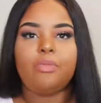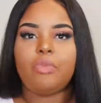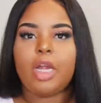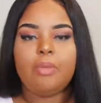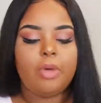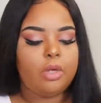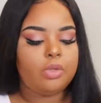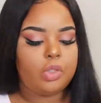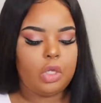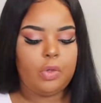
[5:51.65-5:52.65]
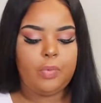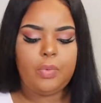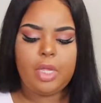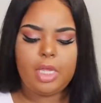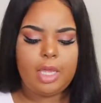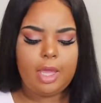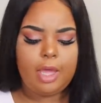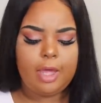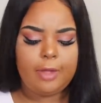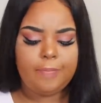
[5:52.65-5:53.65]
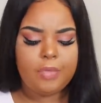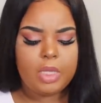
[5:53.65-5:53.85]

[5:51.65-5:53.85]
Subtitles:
in Rainbow. So yeah,